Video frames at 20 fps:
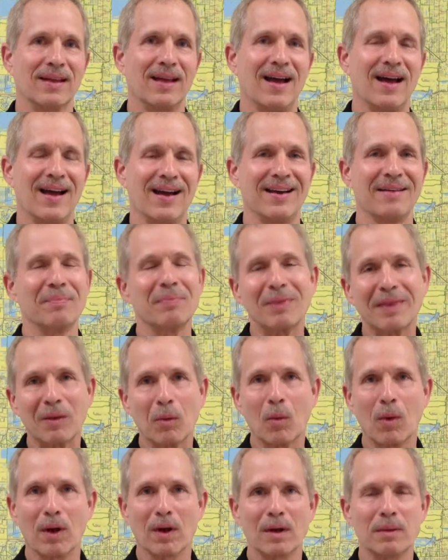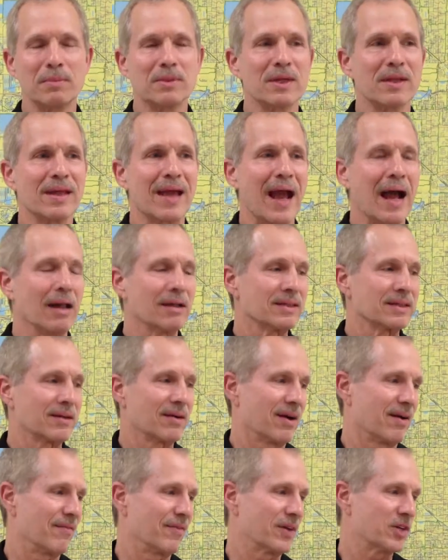Hi, welcome to the
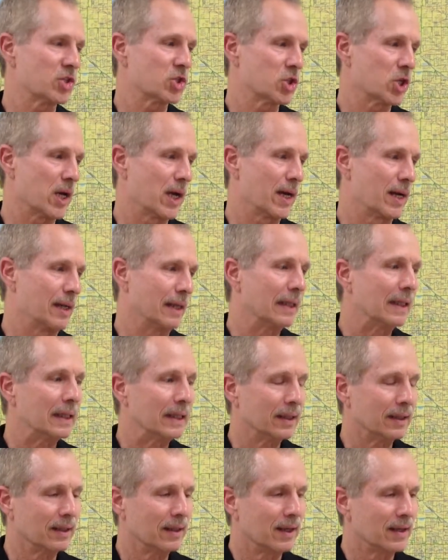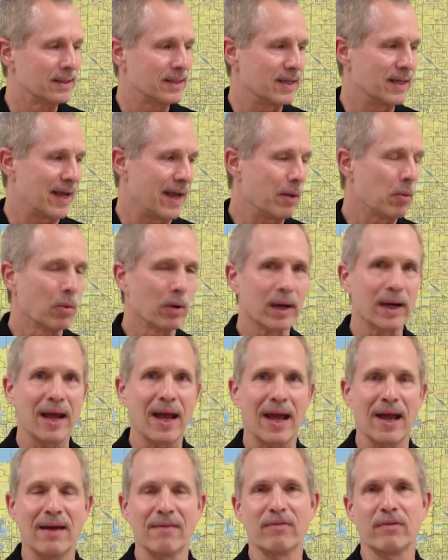AltaGraphics channel. Today we're going to
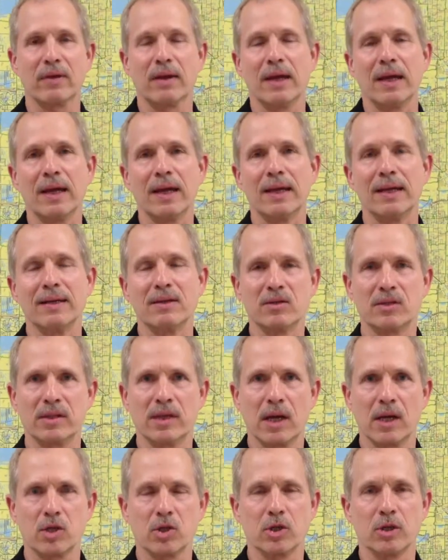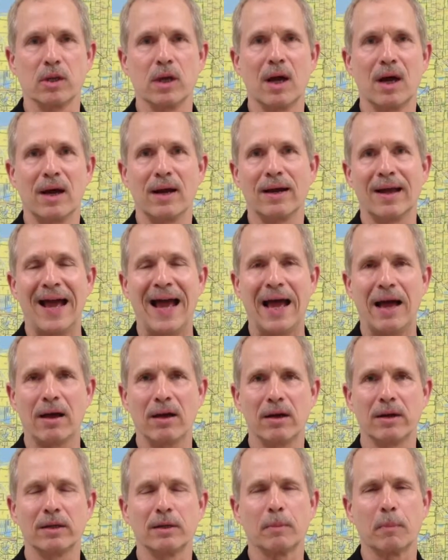have a session on
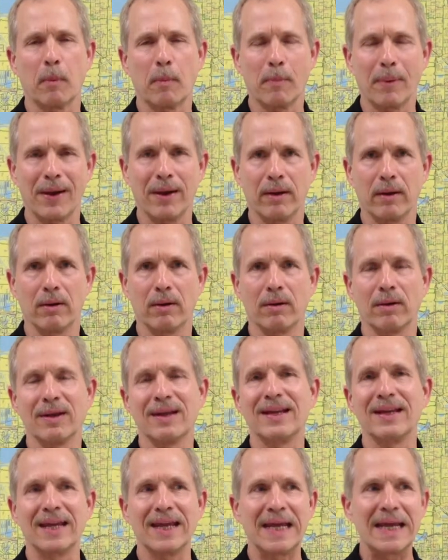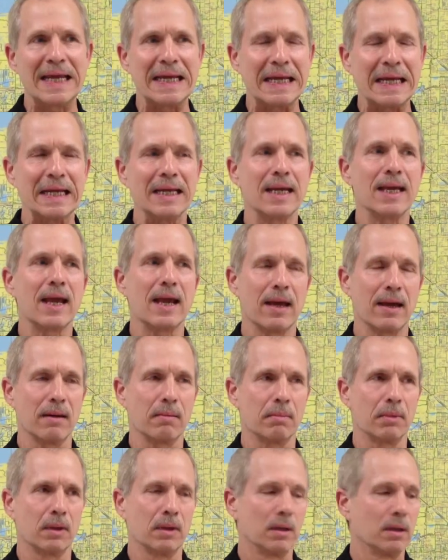how to prepare an
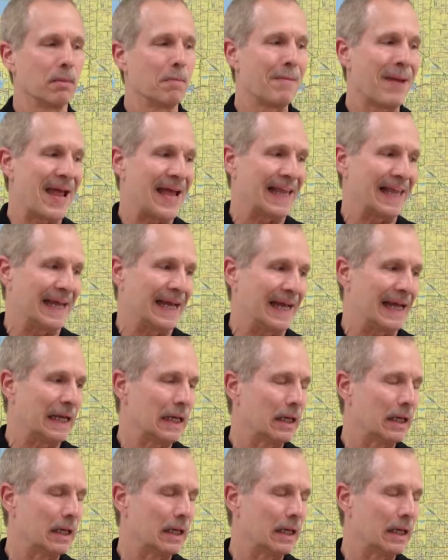Eddm mailing.